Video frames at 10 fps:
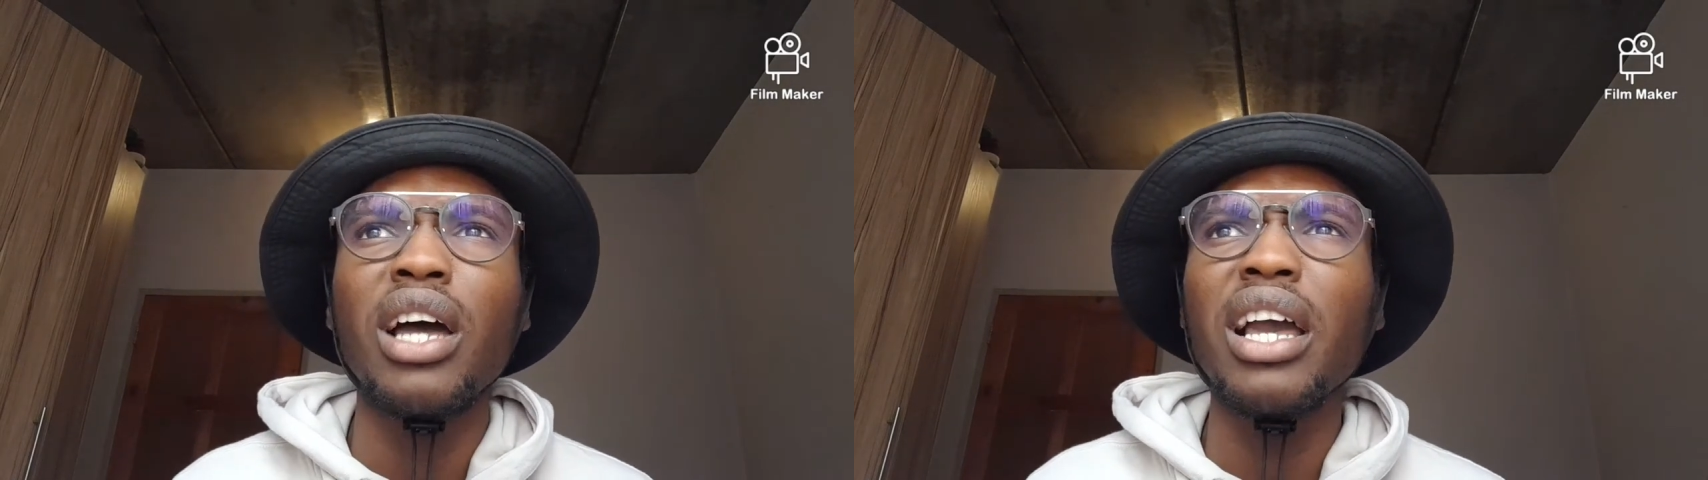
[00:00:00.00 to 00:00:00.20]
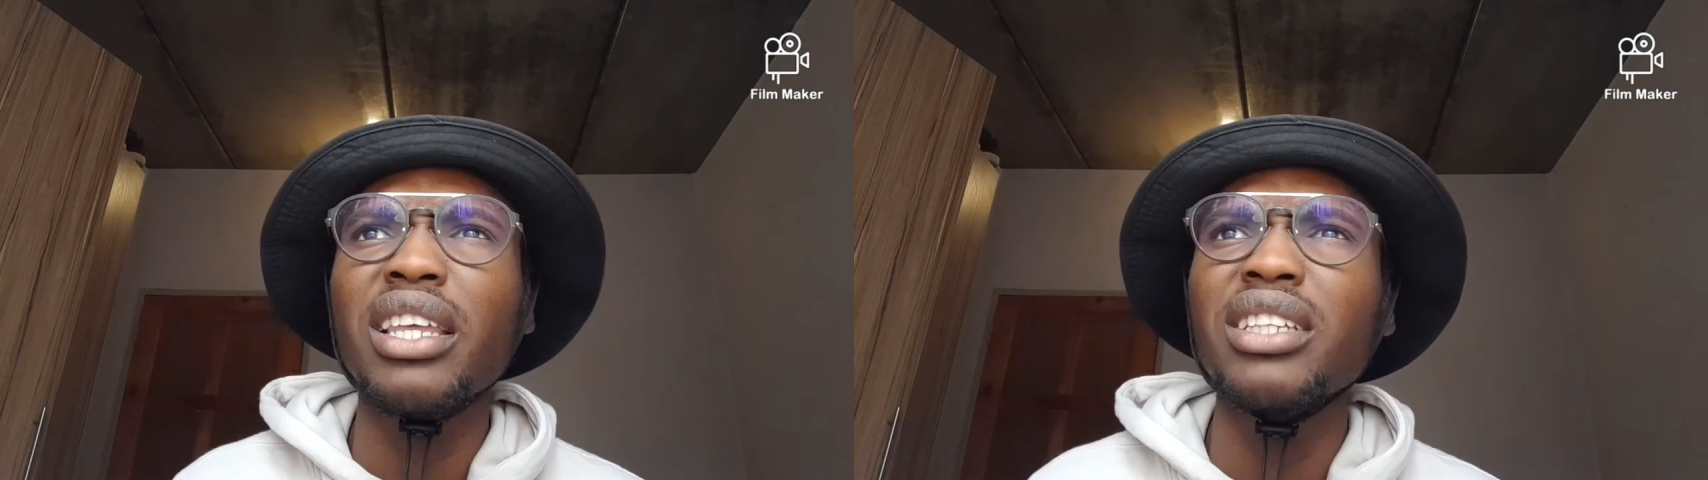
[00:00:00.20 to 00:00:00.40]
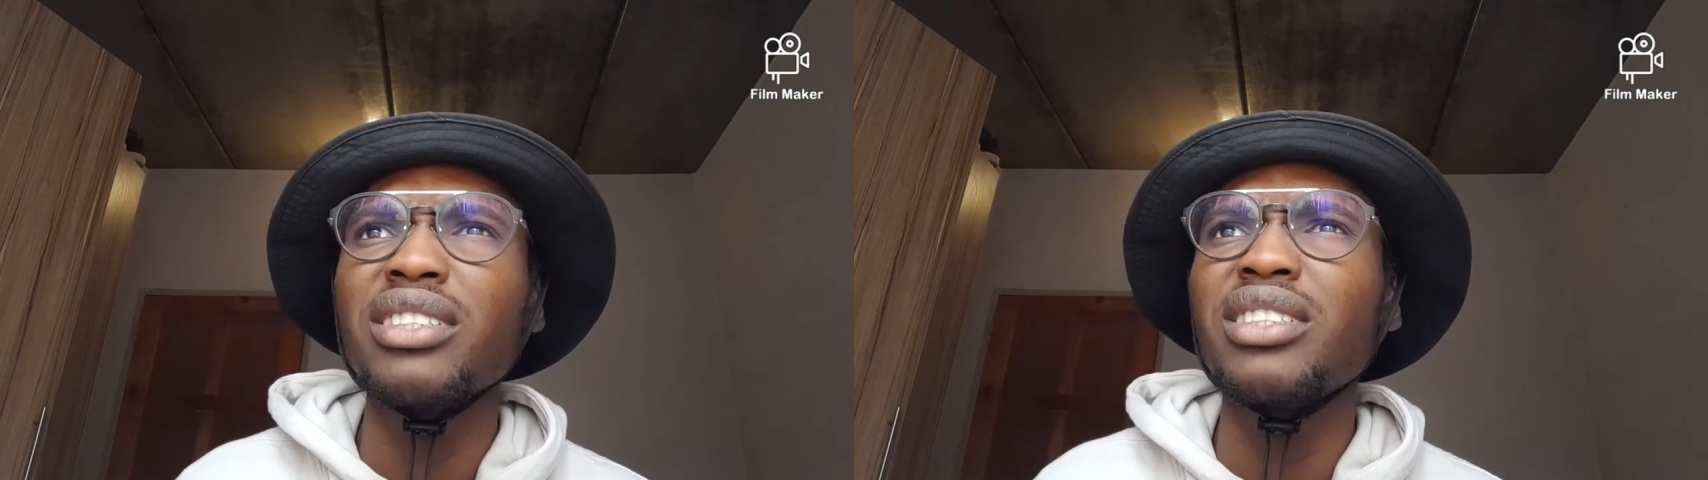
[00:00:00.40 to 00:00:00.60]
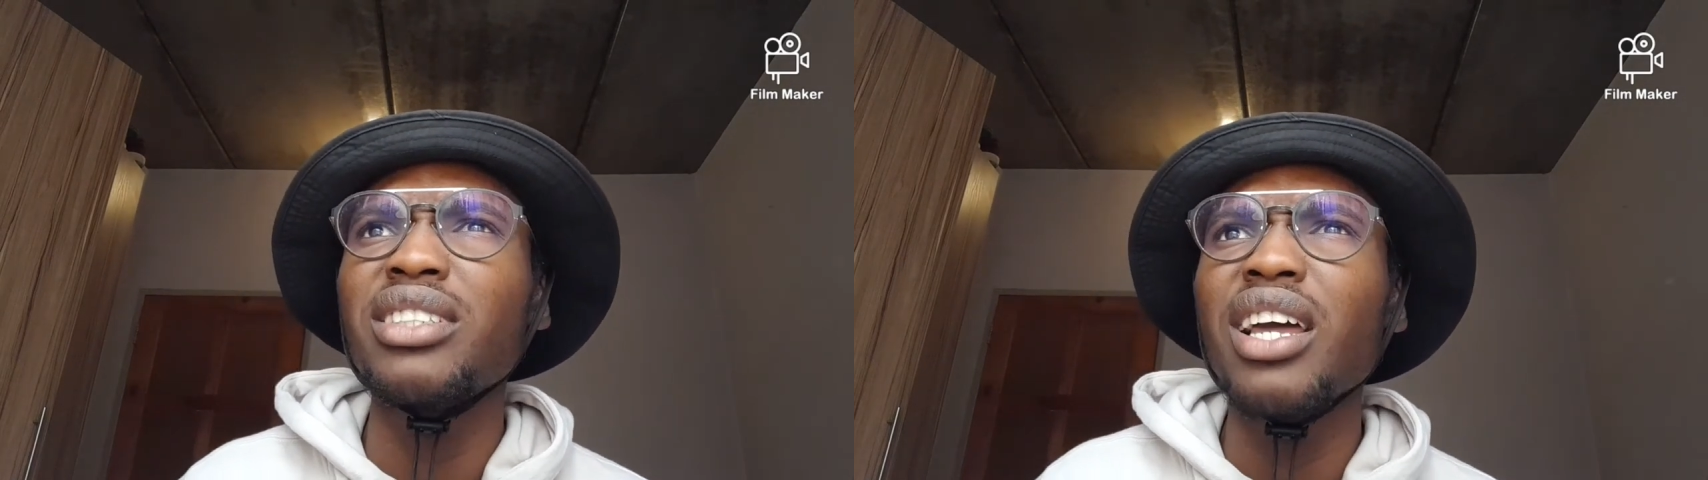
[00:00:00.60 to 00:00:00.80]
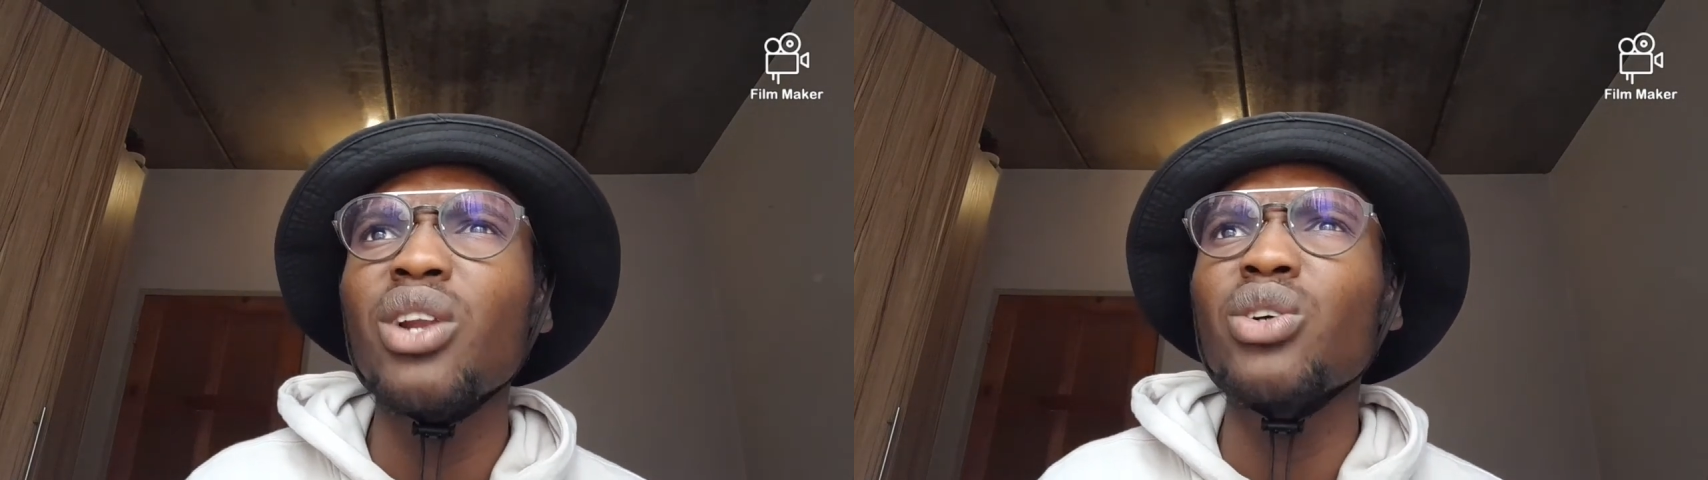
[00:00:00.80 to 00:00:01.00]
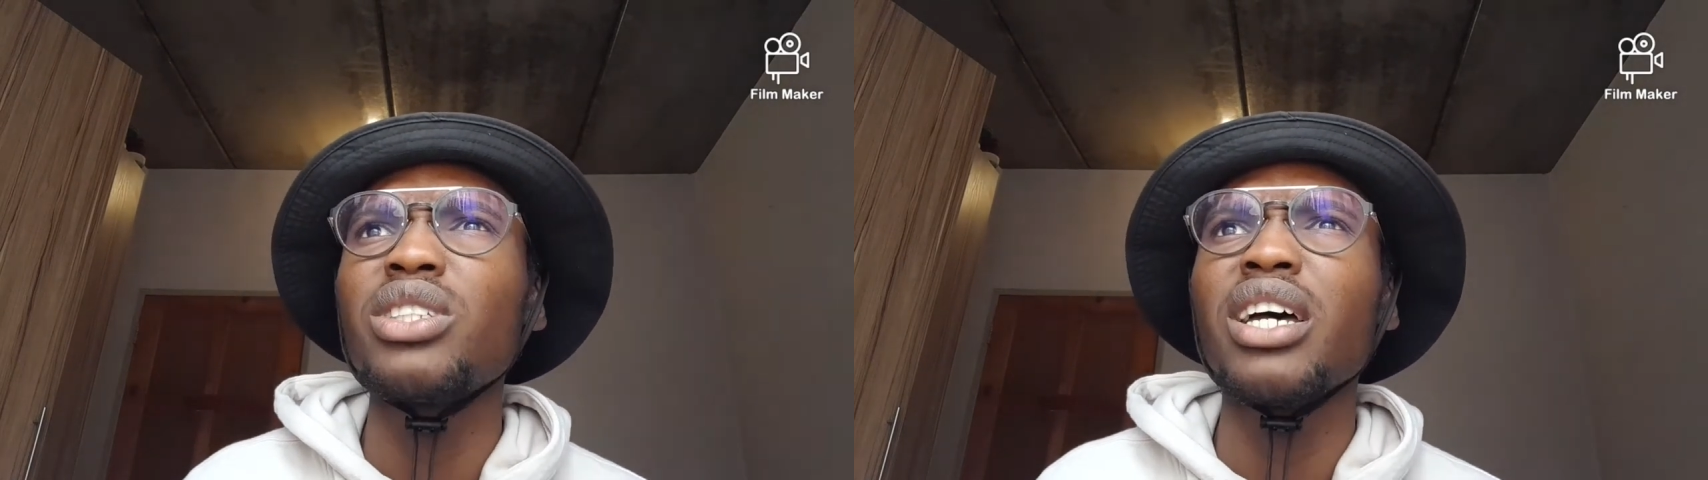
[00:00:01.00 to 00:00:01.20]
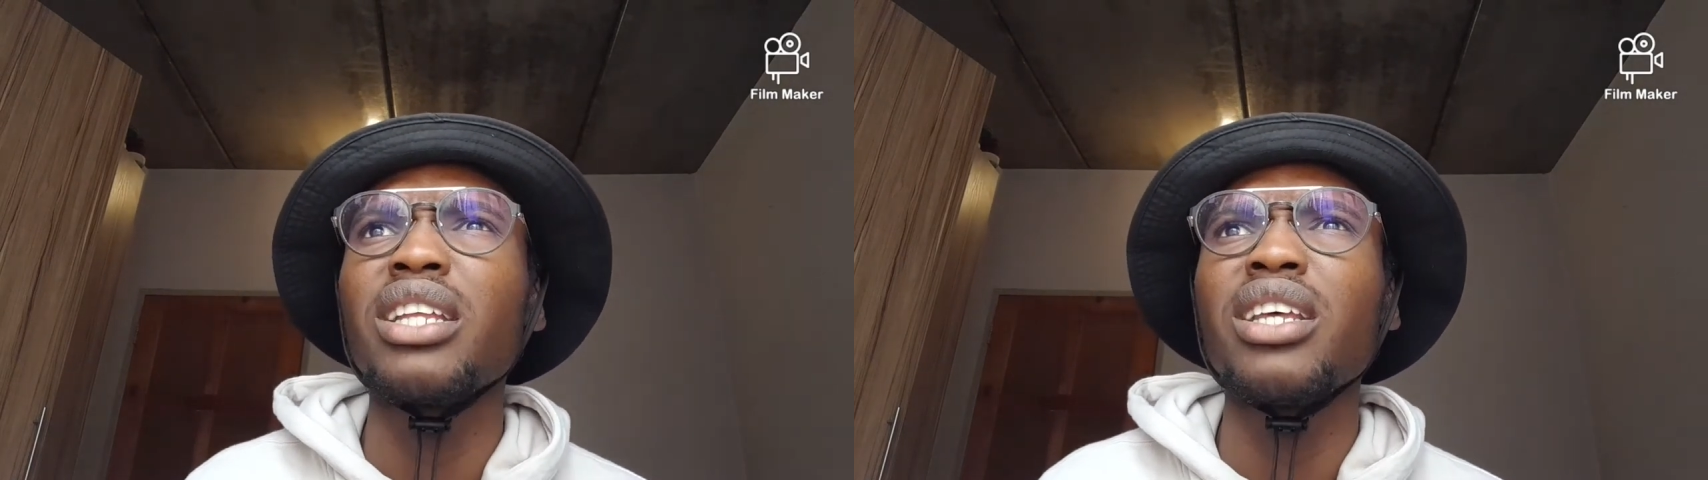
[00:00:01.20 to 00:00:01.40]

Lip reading: I can tell Guta,